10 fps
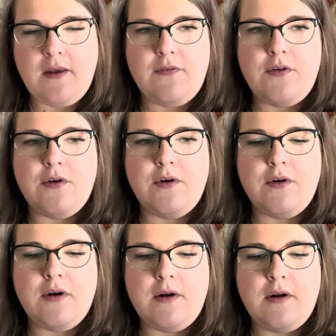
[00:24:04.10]
if
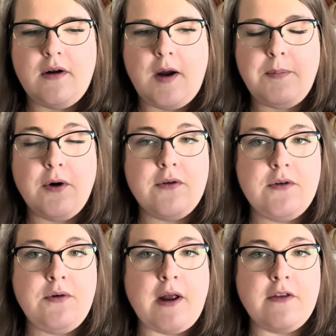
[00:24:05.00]
you're a person
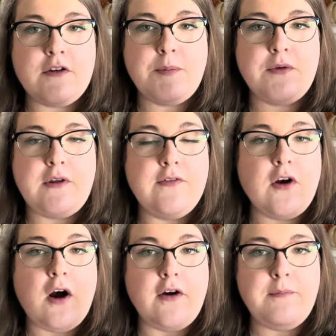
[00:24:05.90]
who tends to perceive
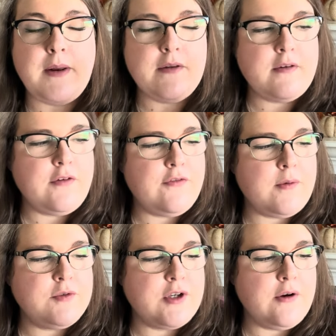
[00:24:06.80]
cough medicine
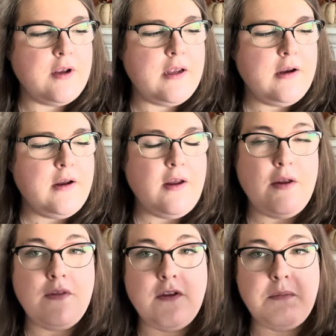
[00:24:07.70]
from cherry,
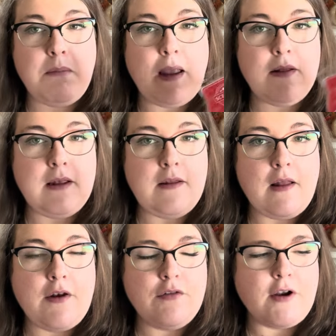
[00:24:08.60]
this may lean
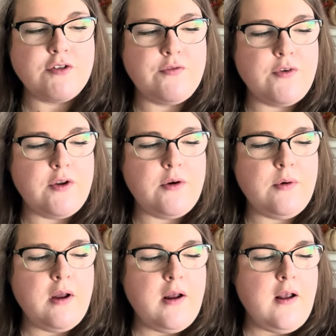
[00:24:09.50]
that direction for you.
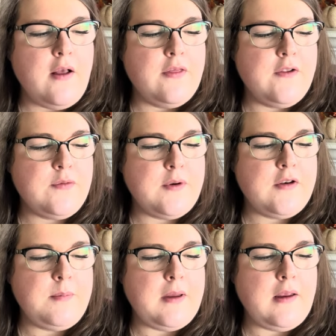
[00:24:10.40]
This one
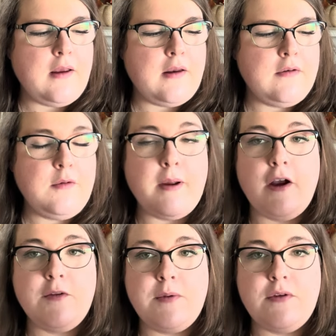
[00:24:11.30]
to me and to my
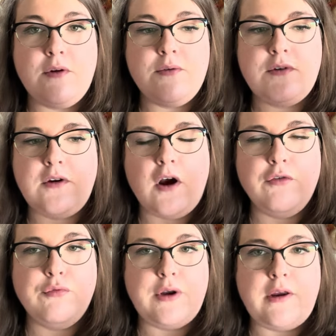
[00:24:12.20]
husband's nose did
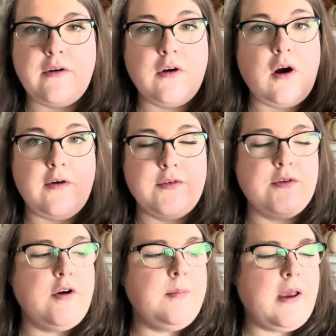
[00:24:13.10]
not read cough
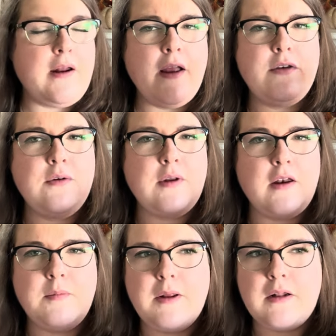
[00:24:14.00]
syrup, and I do
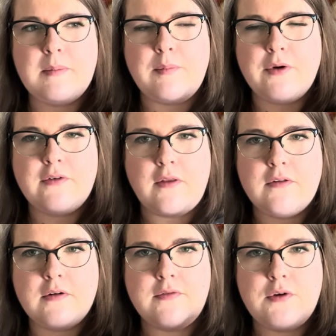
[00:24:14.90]
tend to be a little bit more
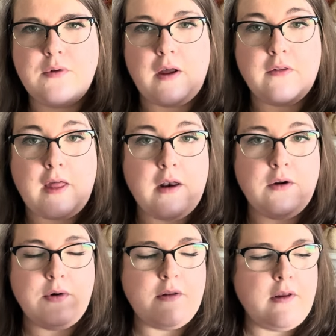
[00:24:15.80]
sensitive to that, that
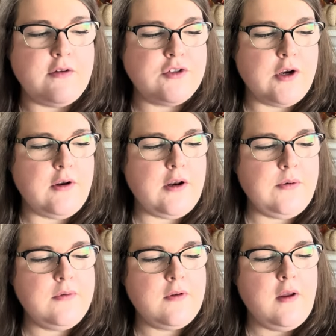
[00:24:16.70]
note in, in cherry
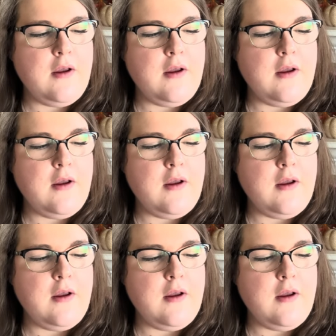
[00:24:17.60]
notes.